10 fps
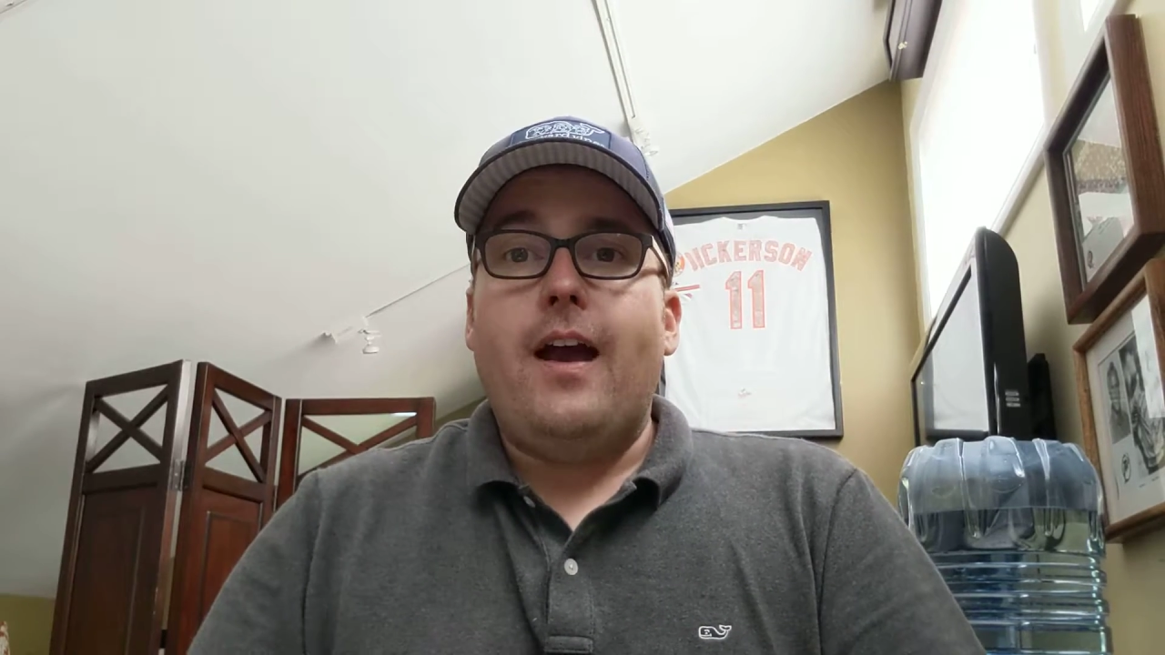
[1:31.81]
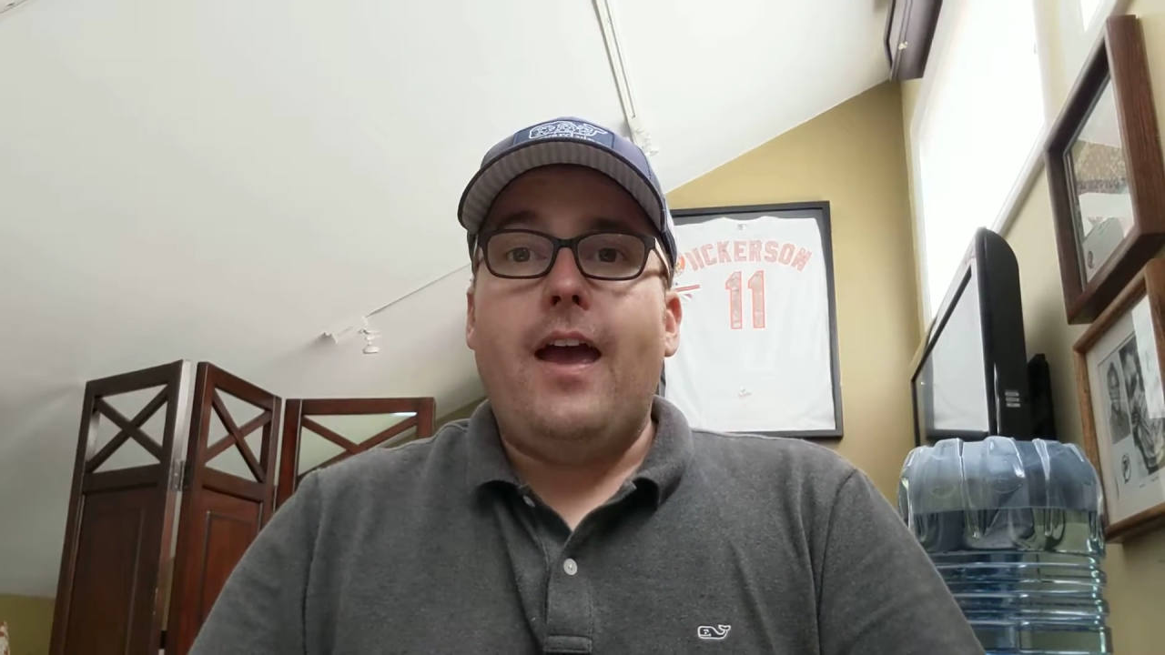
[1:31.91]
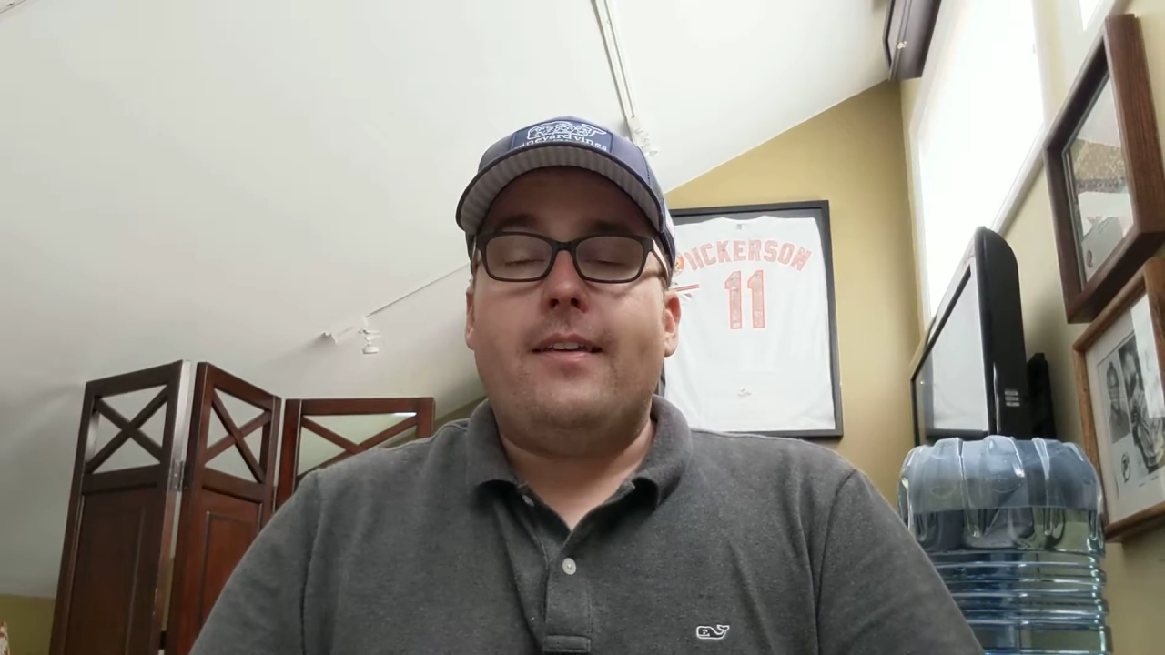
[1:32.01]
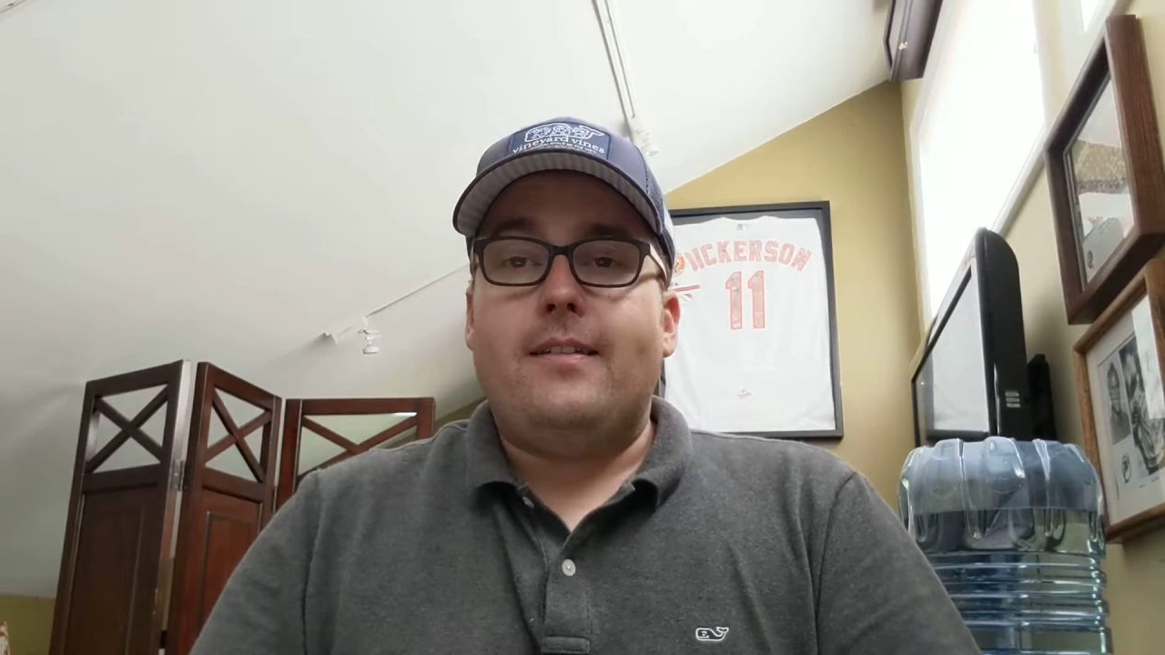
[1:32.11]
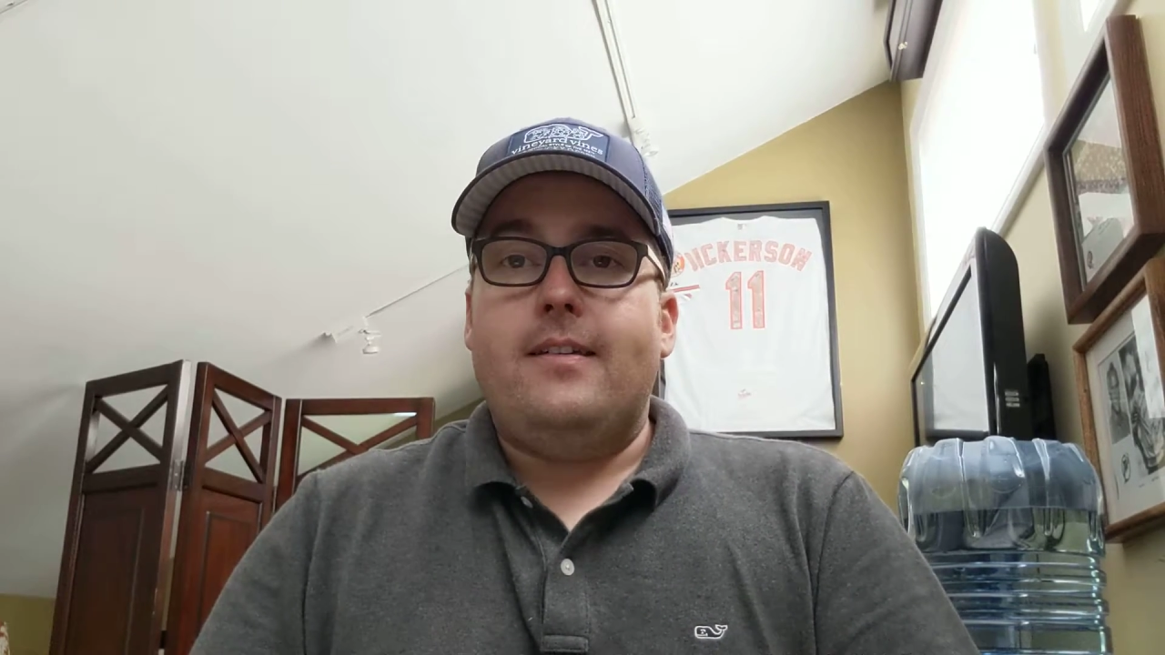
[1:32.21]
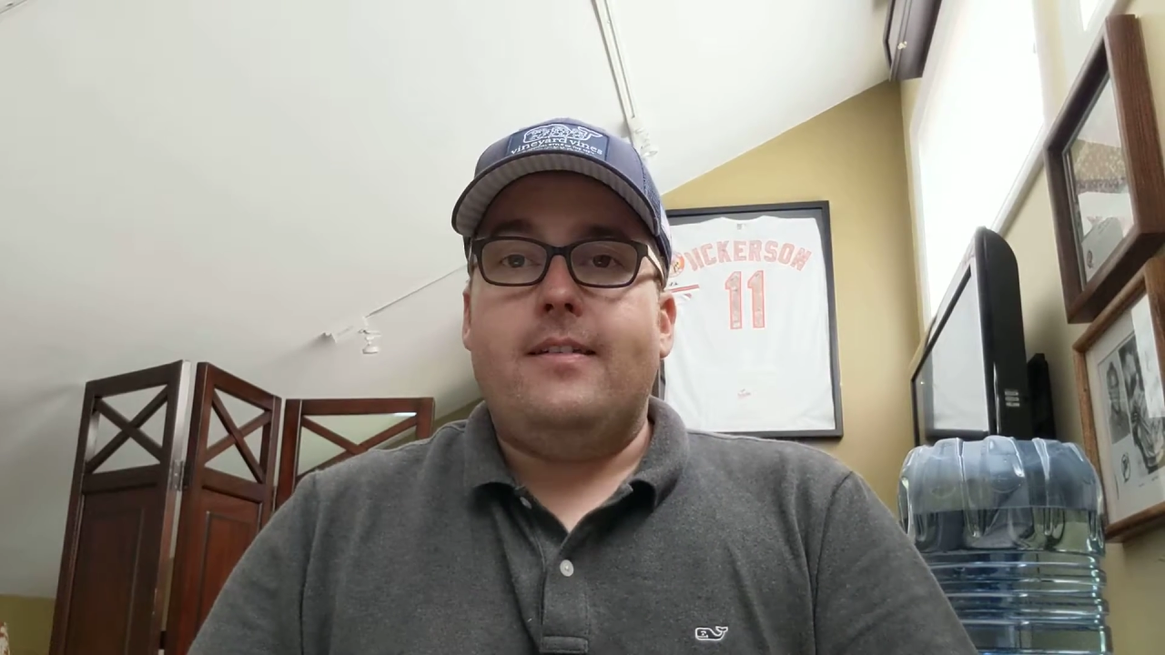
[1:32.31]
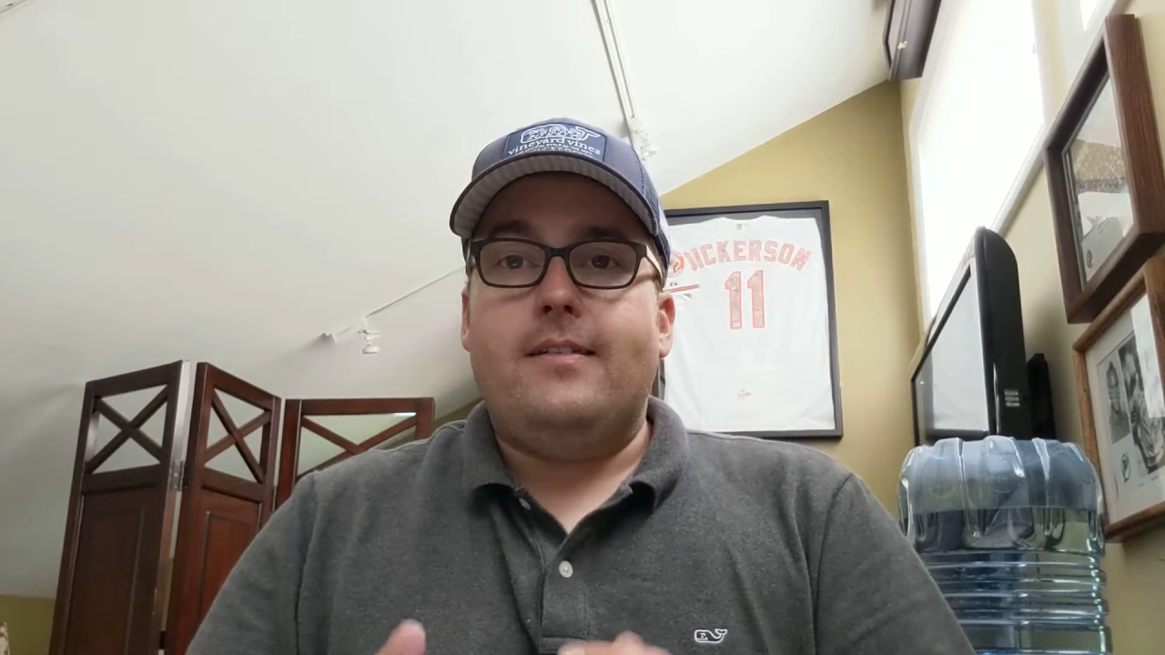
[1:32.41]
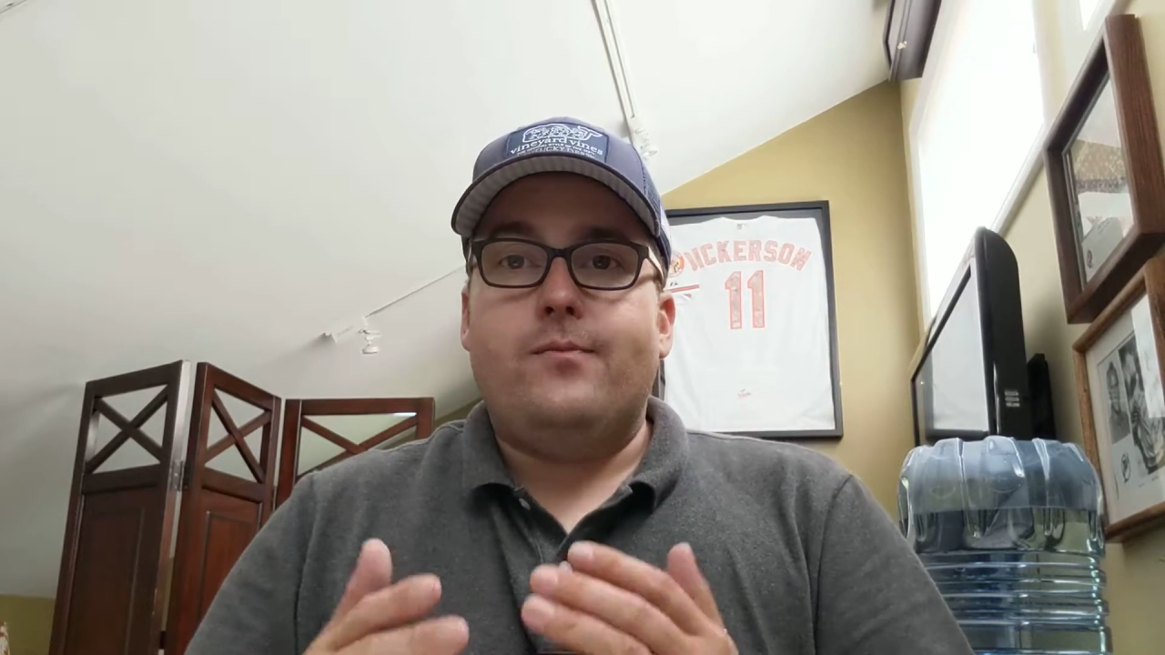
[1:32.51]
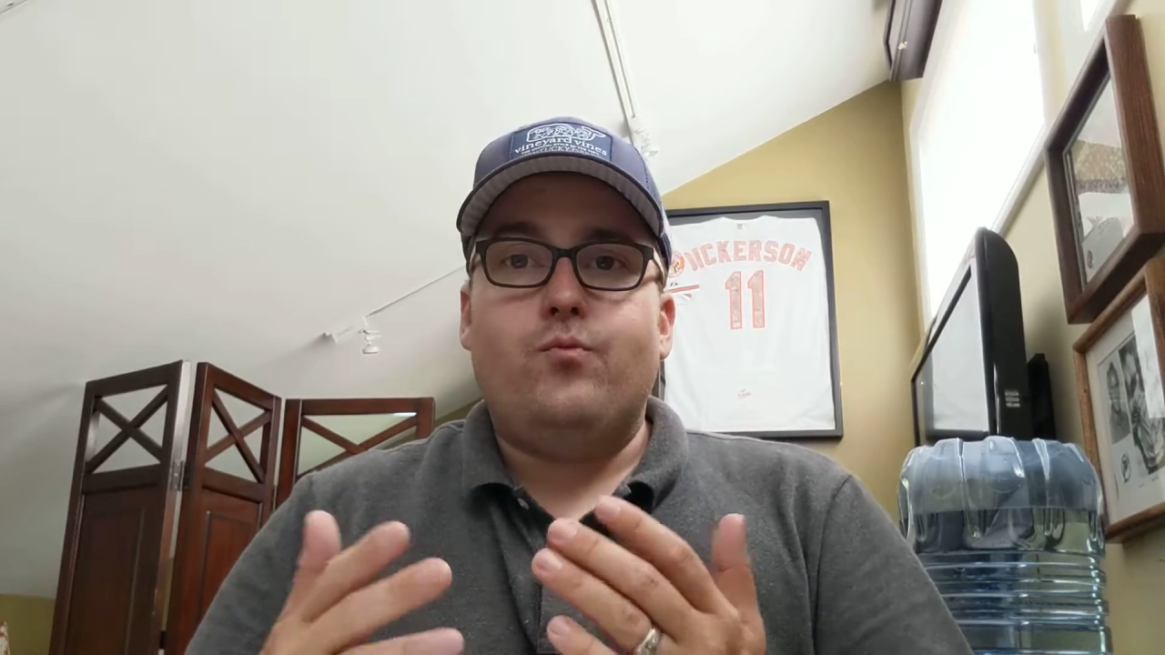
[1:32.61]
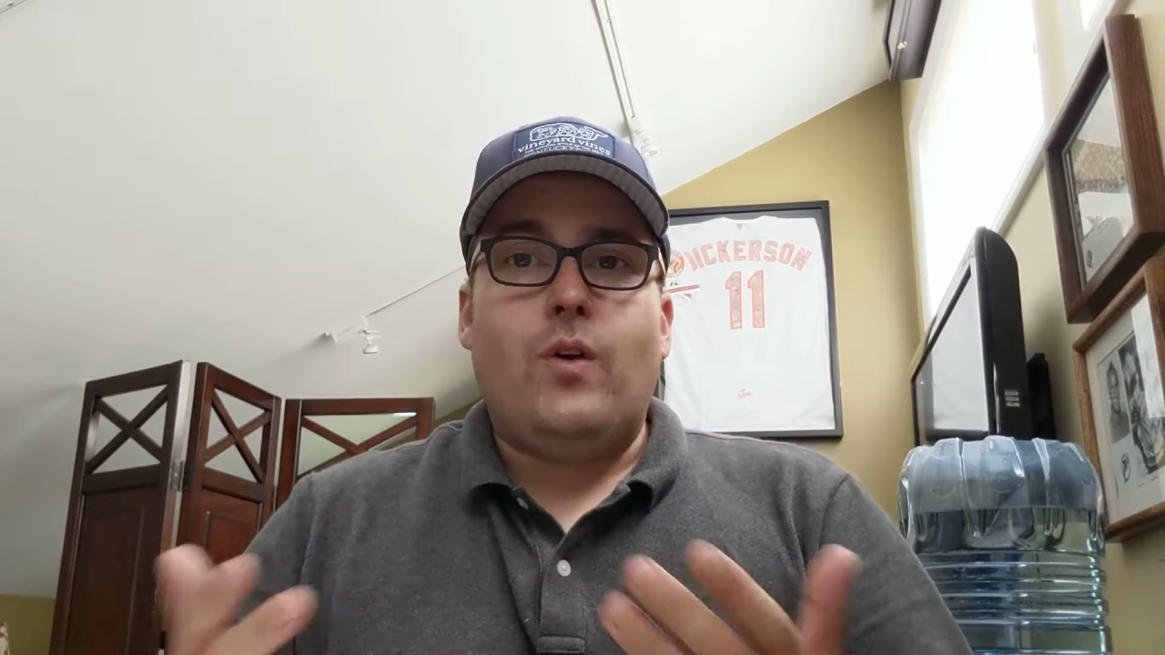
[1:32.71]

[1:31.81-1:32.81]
I ask is,